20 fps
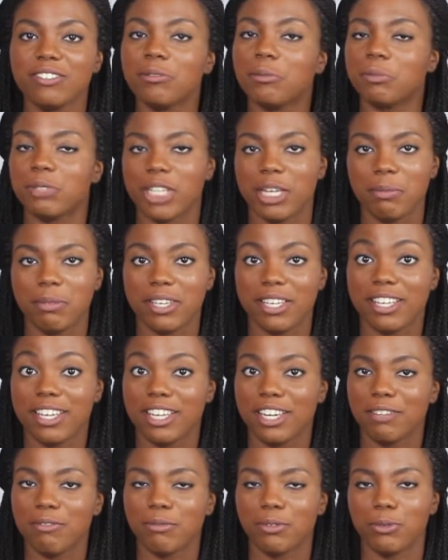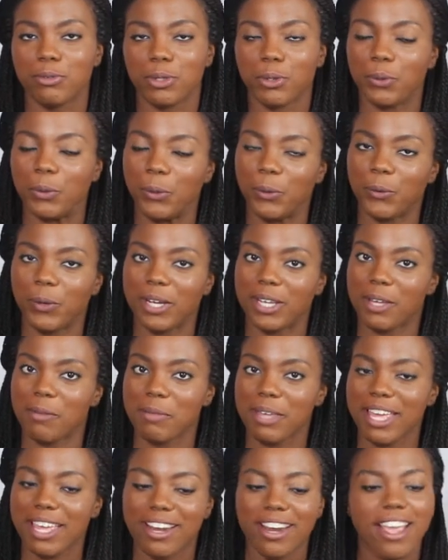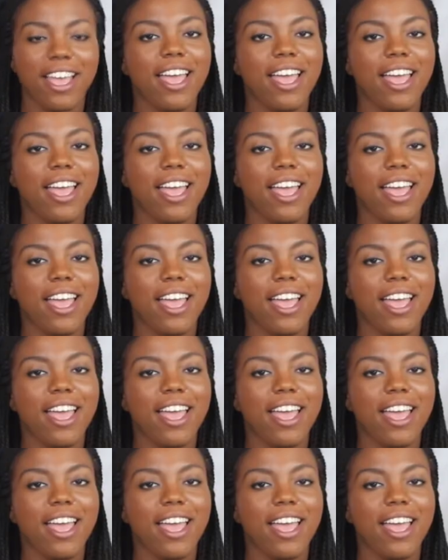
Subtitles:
I'm Jamie again, if you don't know who I am yet.